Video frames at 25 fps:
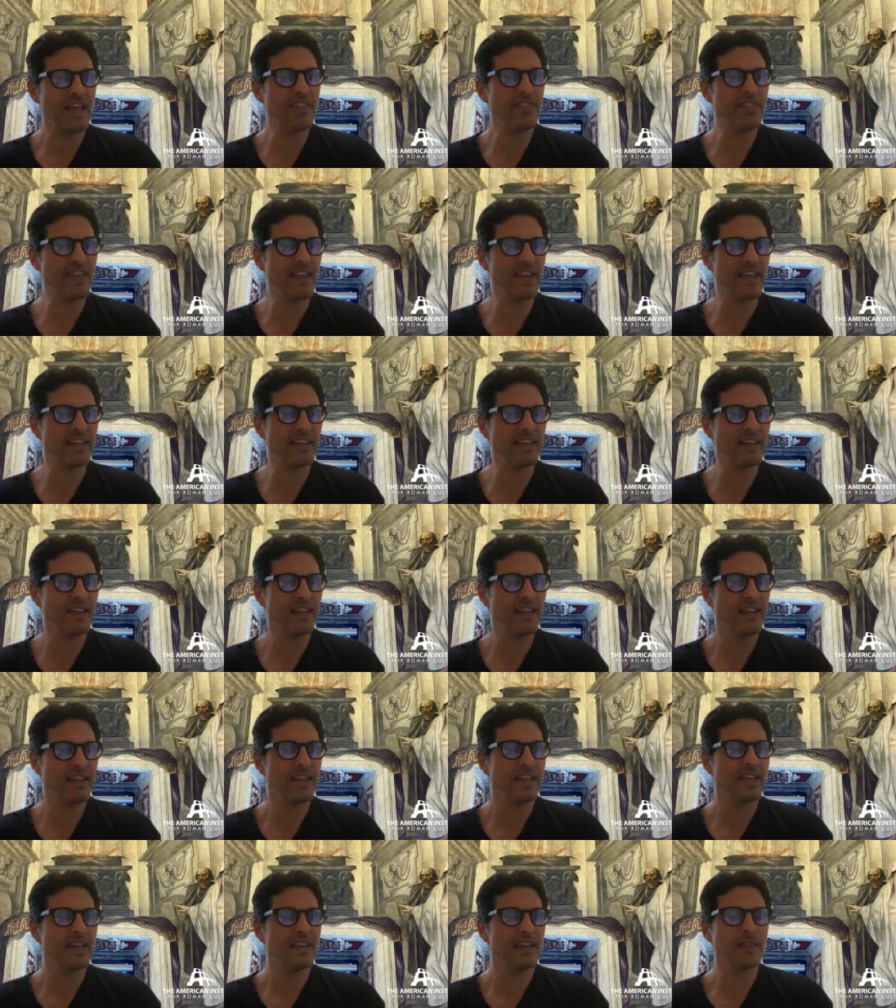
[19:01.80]
then
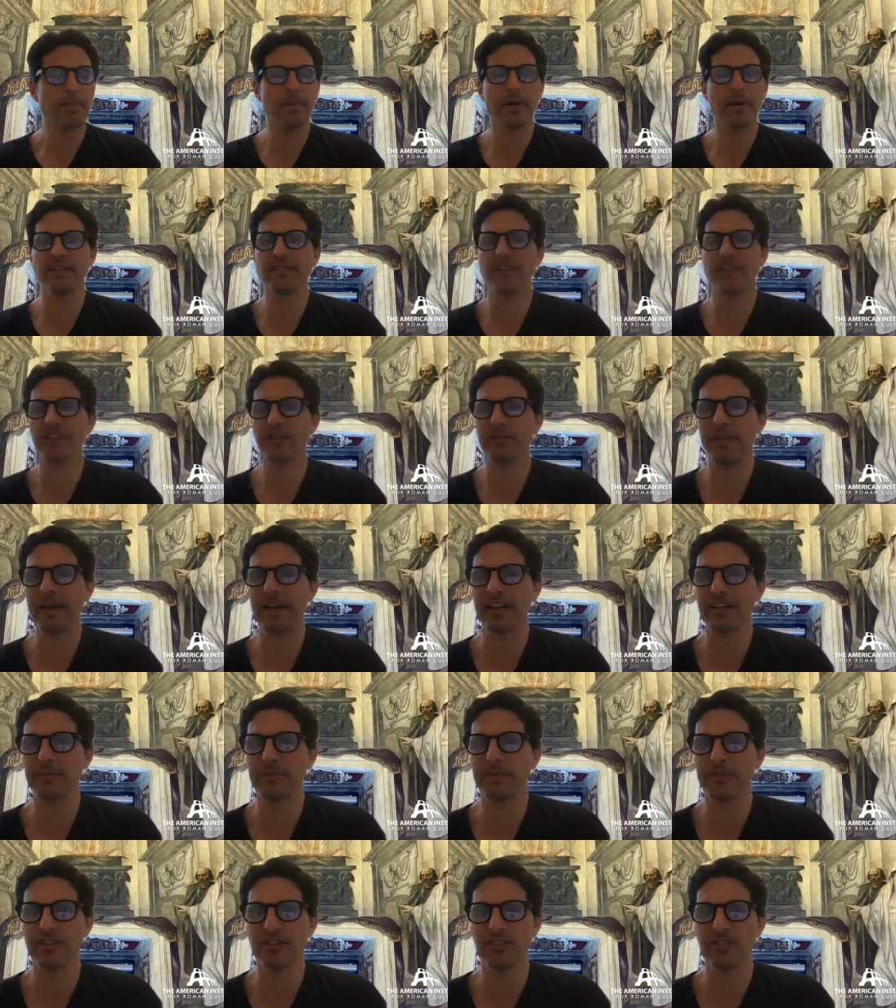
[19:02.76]
the Pontifex
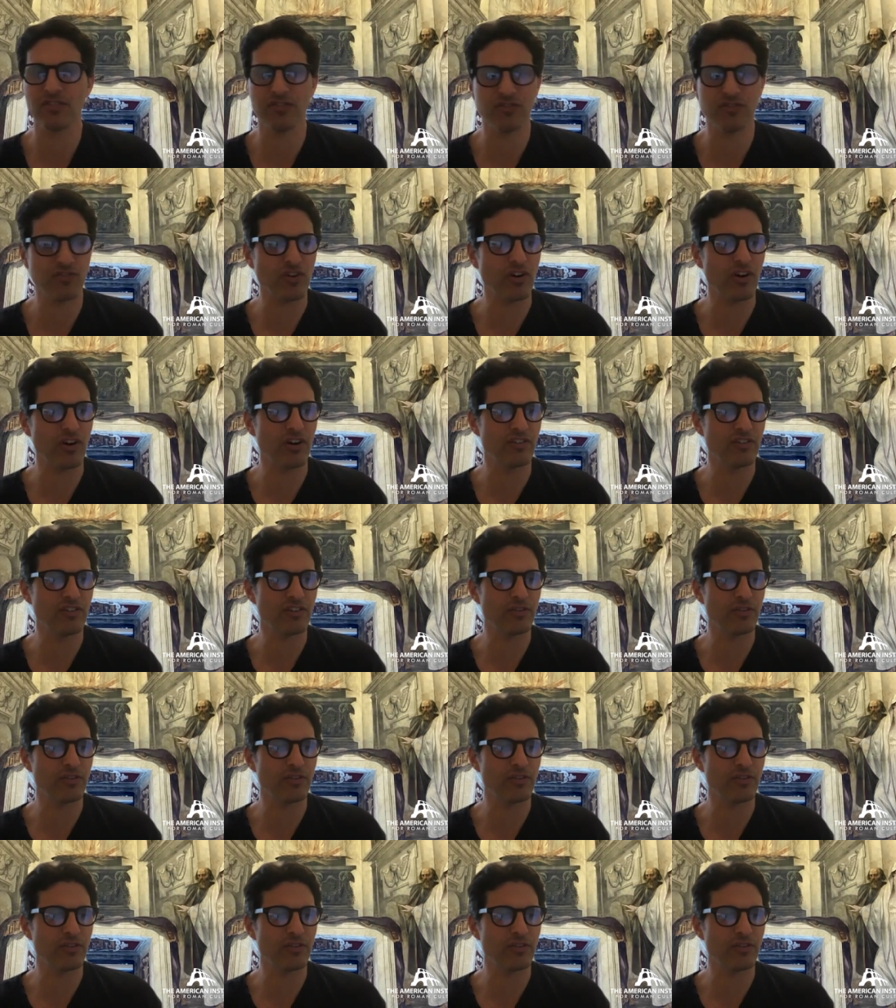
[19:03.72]
Maximus is in charge,